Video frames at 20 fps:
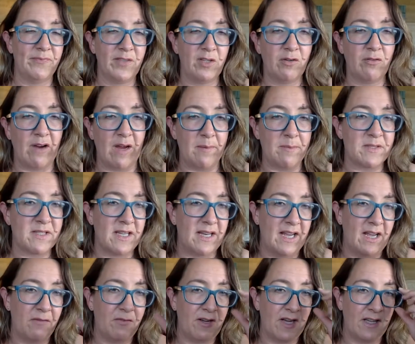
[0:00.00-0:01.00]
grapes that
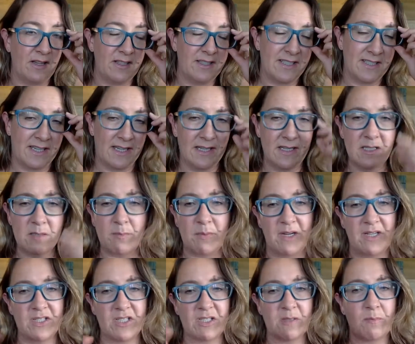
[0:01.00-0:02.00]
have coloured skins
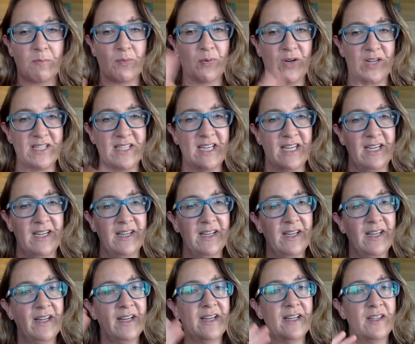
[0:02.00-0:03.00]
by just pressing
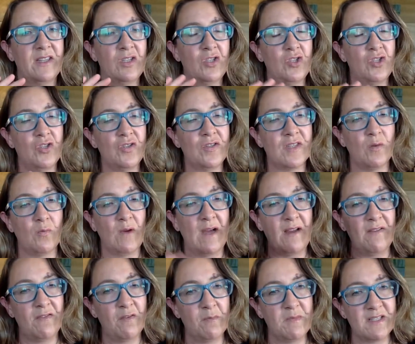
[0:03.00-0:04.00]
the juice
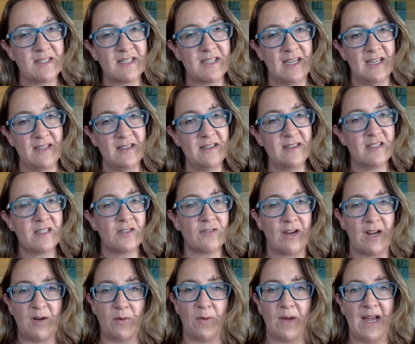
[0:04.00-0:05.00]
away from the skins
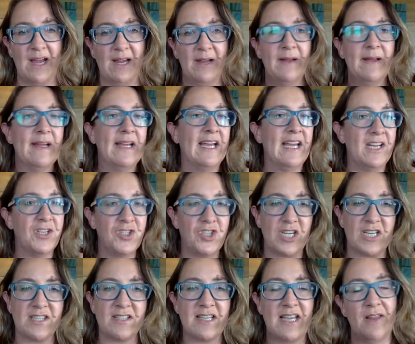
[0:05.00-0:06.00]
straight away and
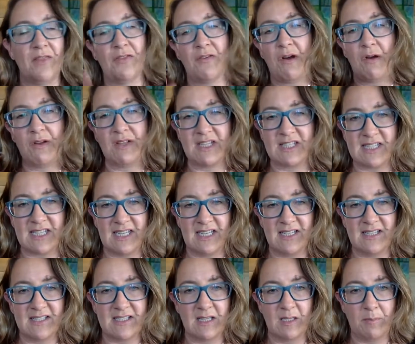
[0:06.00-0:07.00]
throwing the
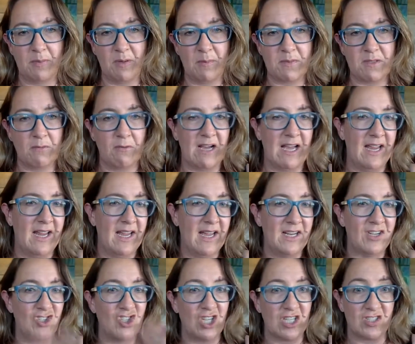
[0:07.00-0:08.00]
skins and the pips away
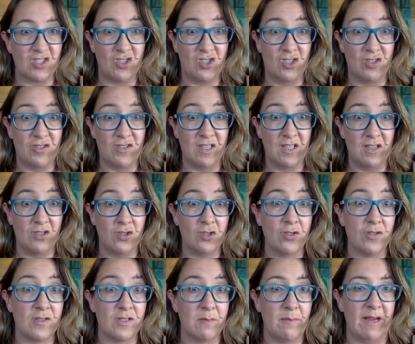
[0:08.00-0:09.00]
and just using the
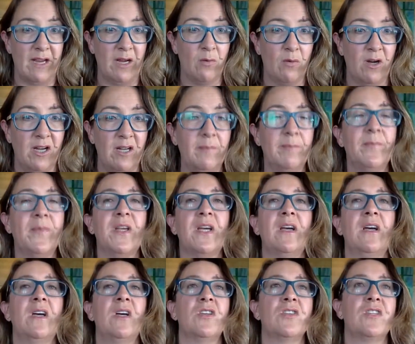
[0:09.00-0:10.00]
juice to make wine.
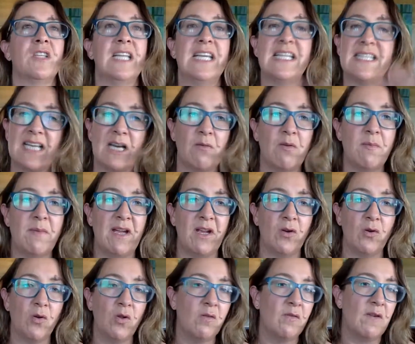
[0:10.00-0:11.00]
So that's how we make
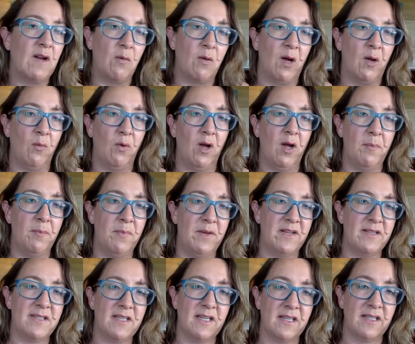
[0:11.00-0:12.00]
all of our white wine,
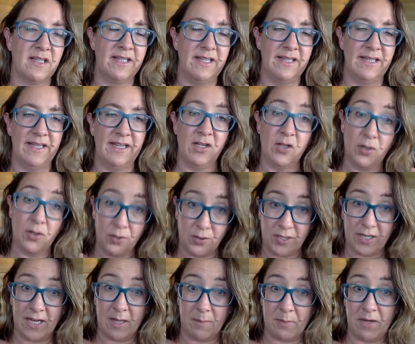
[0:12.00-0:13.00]
basically,
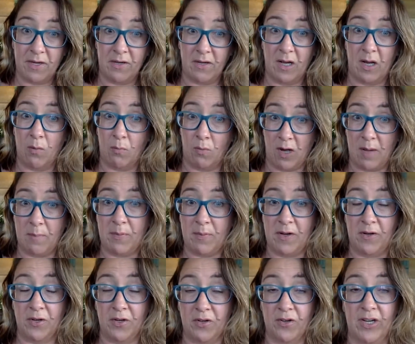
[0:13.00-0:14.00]
including our white
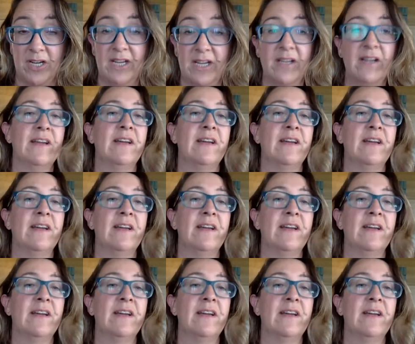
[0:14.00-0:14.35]
Pinot Gris.